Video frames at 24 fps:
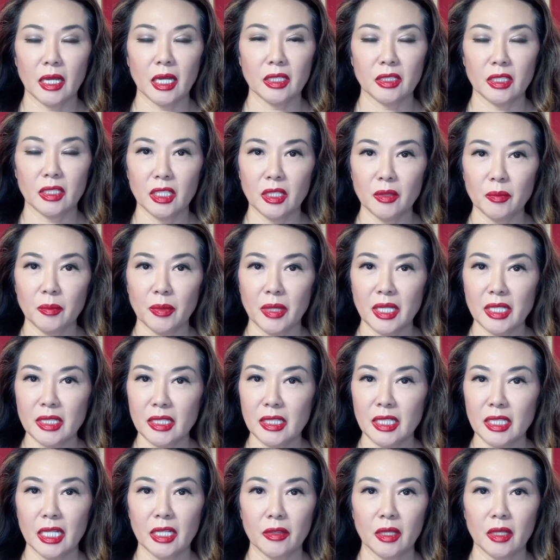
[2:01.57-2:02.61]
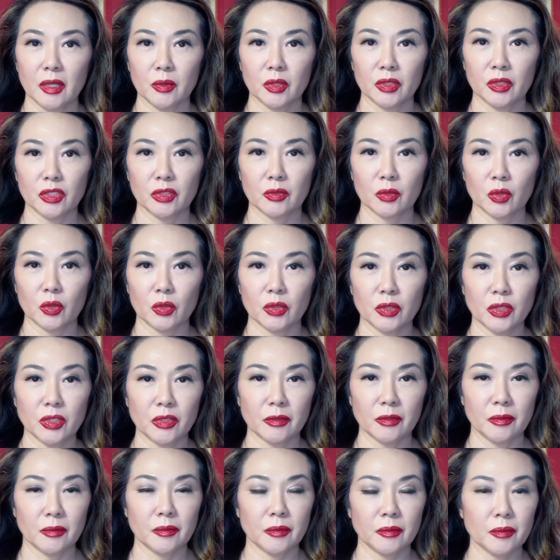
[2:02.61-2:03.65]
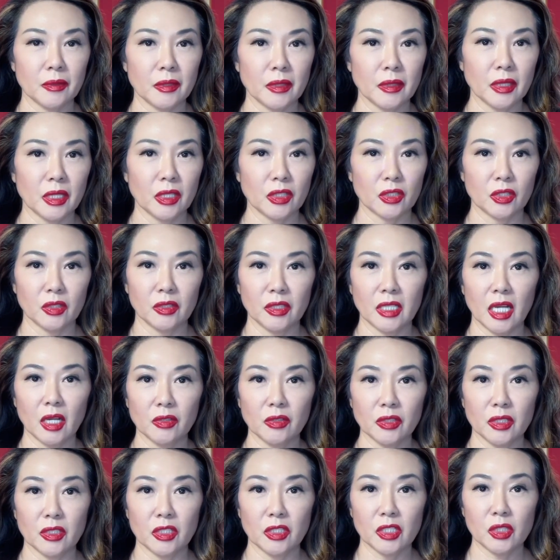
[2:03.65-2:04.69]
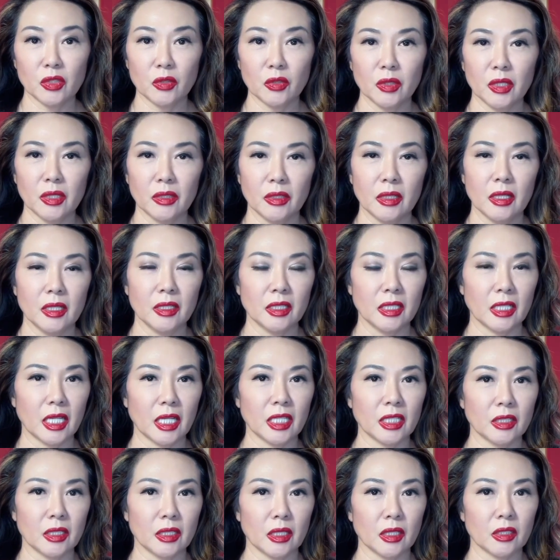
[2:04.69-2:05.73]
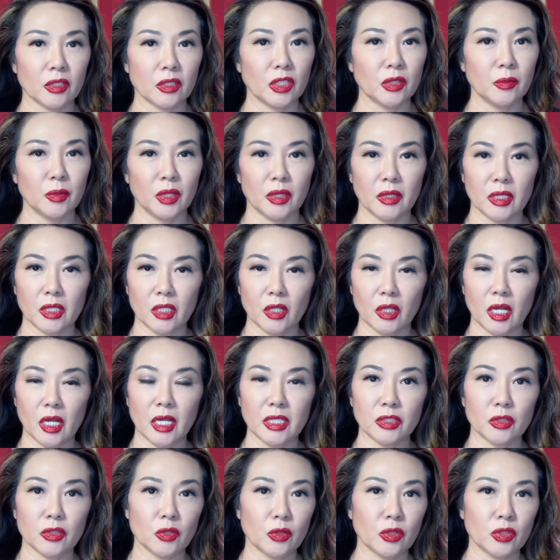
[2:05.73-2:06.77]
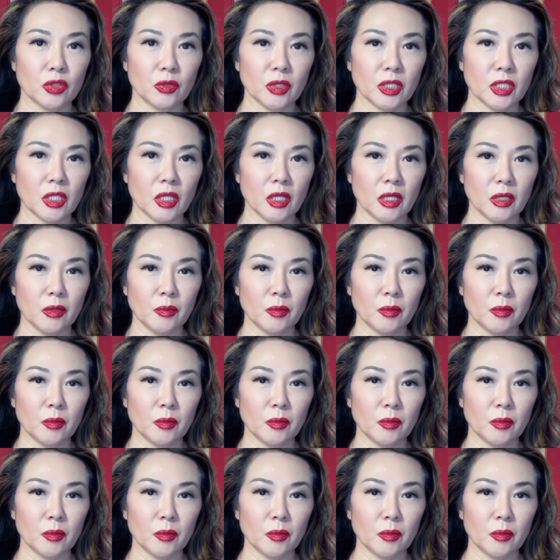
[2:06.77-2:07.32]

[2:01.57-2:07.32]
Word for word: and she completely gave up on sports. In 2002, at 38, she married her high school sweetheart,